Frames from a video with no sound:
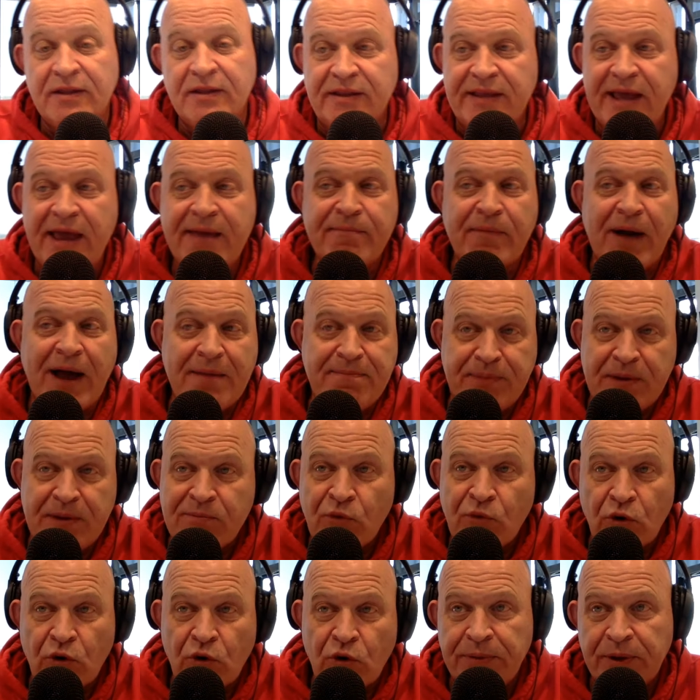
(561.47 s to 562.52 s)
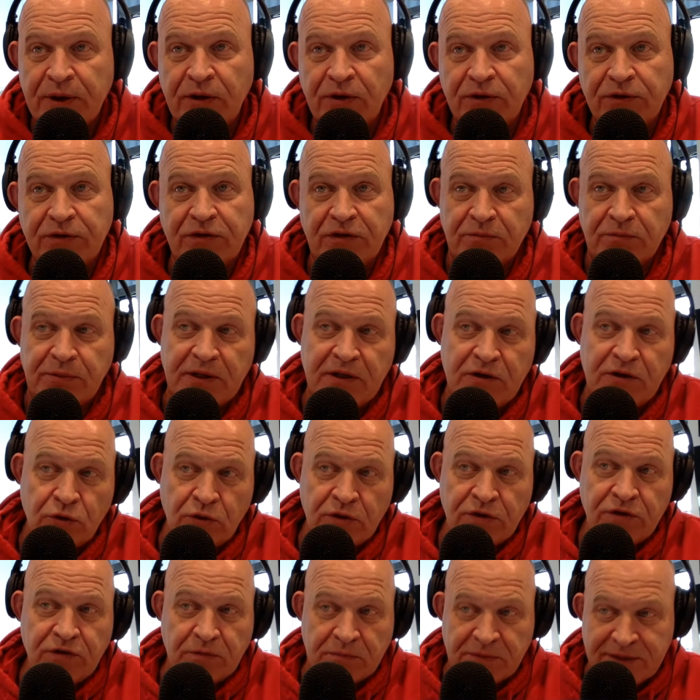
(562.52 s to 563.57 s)
they might be more built to be
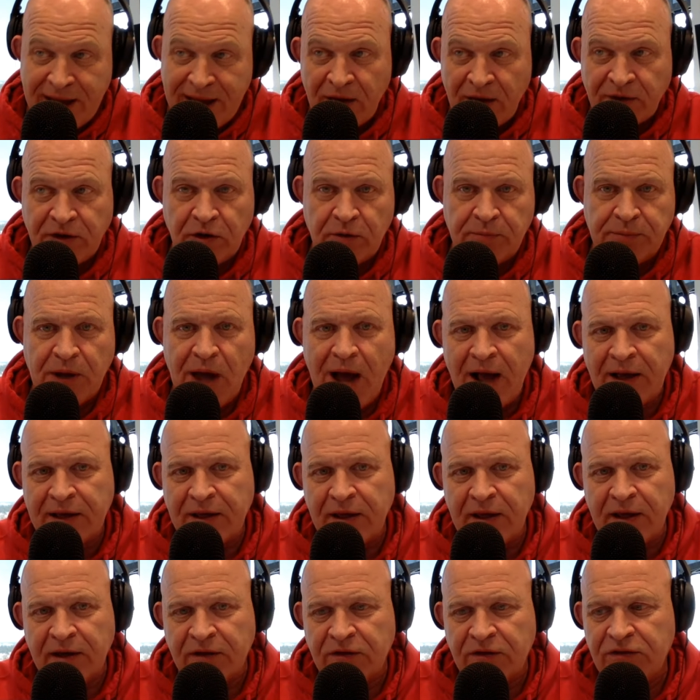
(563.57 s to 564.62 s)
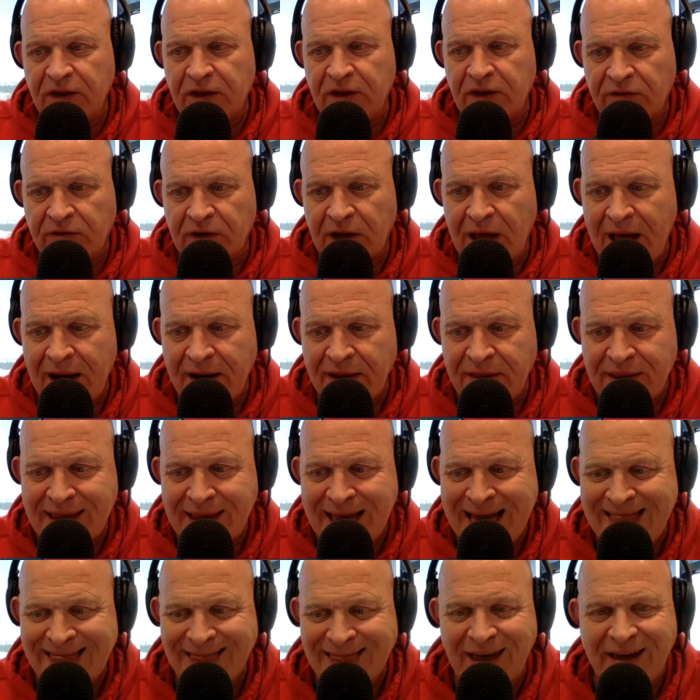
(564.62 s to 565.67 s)
doing some downhill blocking instead of a lot of the
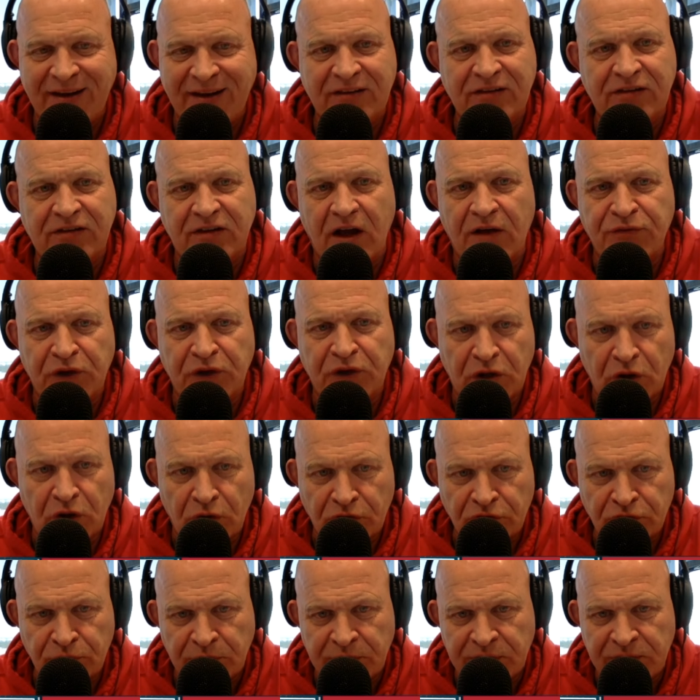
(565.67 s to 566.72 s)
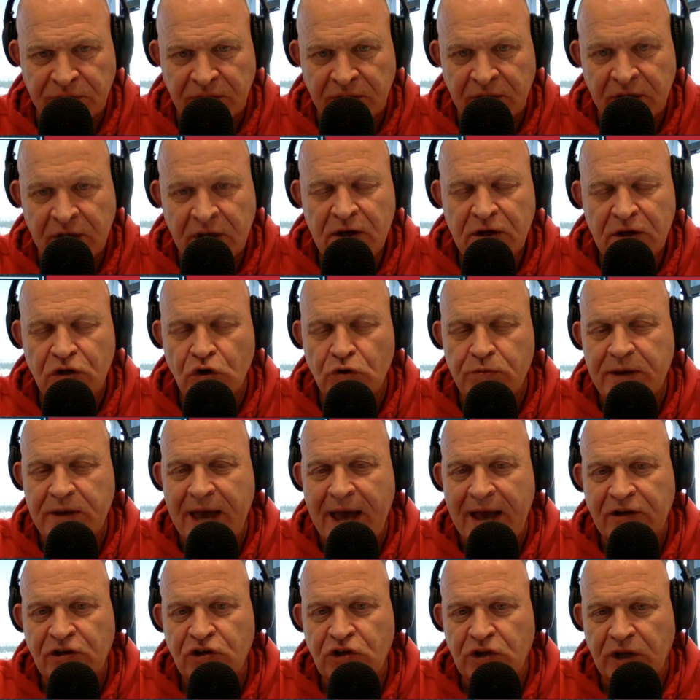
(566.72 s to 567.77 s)
athletic stuff that goes with the
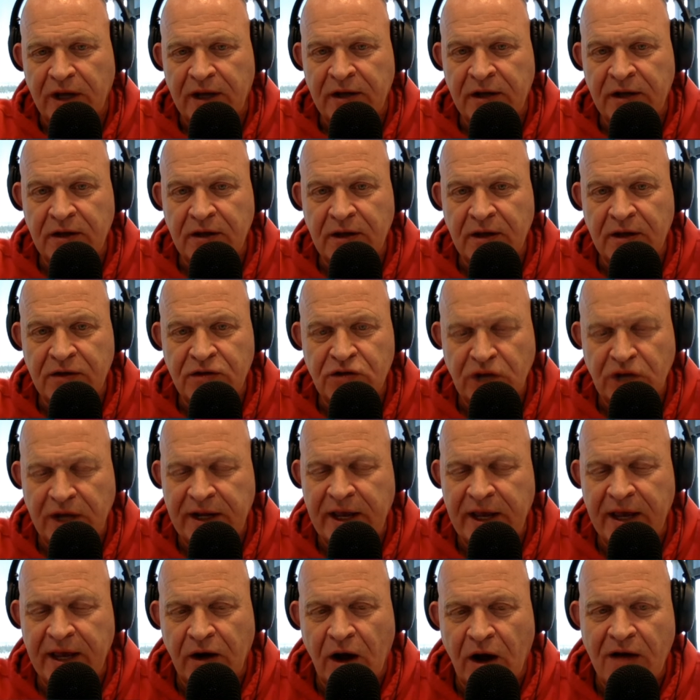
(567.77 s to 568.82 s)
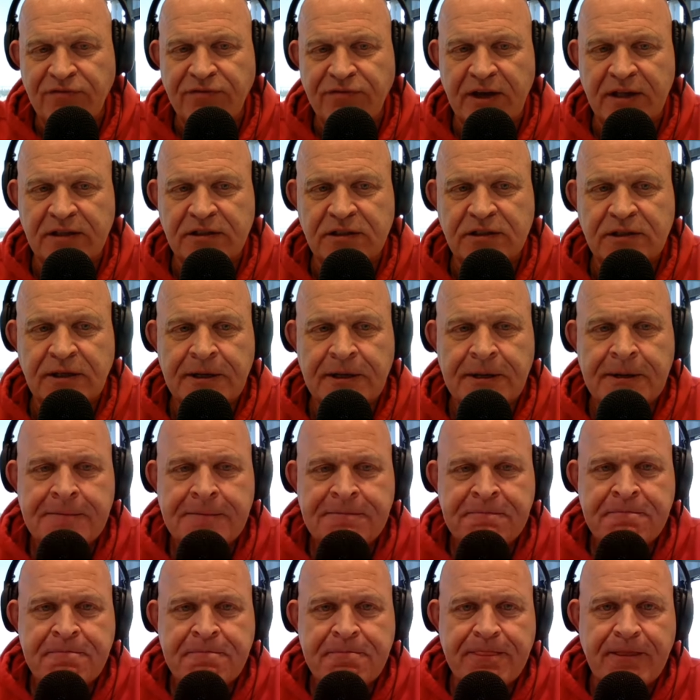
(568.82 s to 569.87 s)
Kubiak-Shanahan offense.
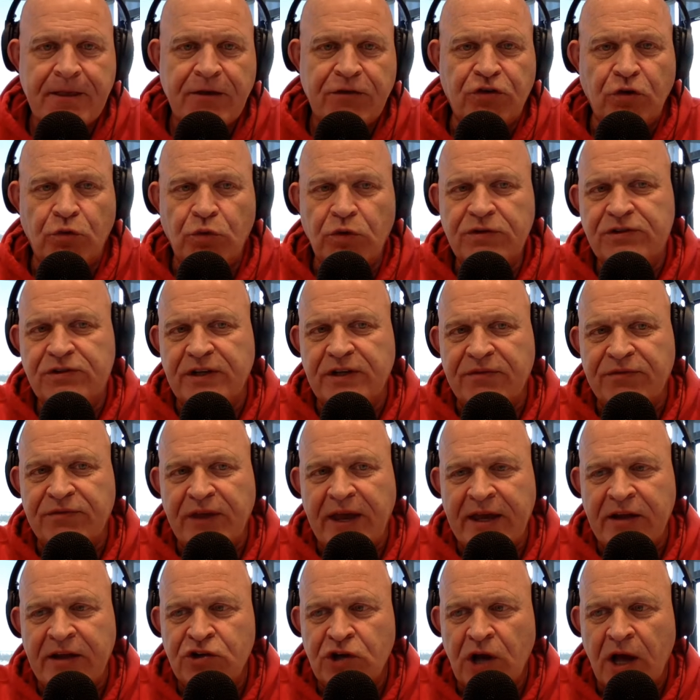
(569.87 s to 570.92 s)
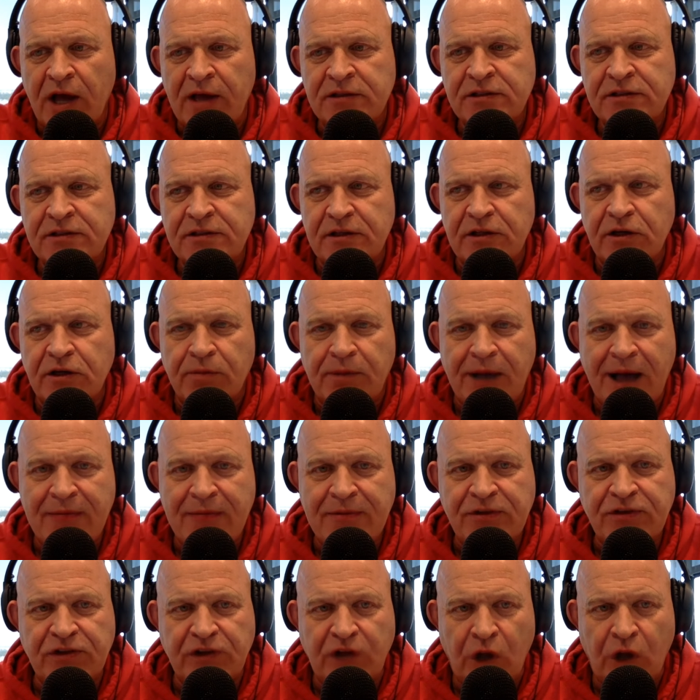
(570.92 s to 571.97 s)
So we'll see if they adjust. You know, Bobby
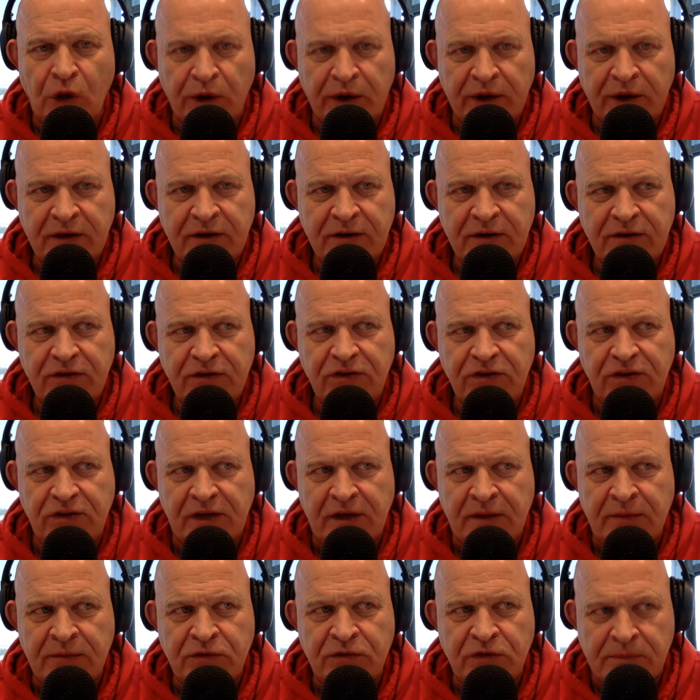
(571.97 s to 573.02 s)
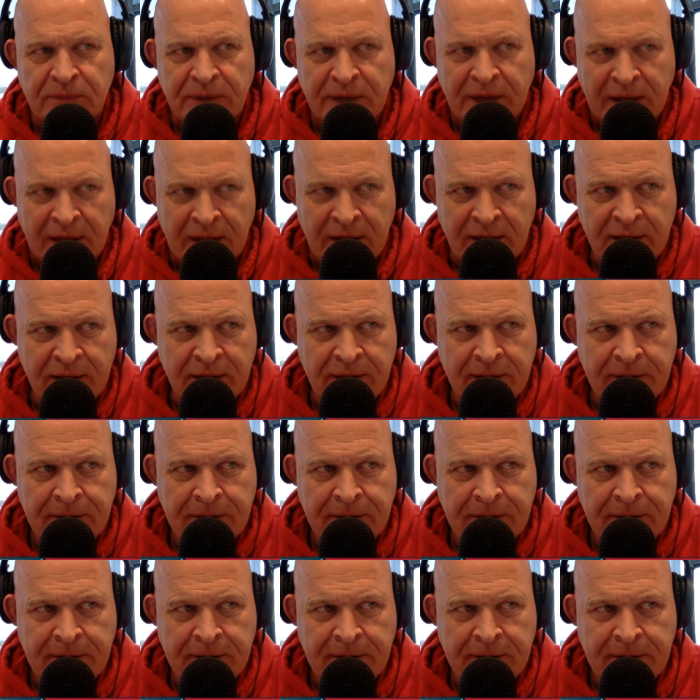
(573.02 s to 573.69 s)
Slowick seemed to be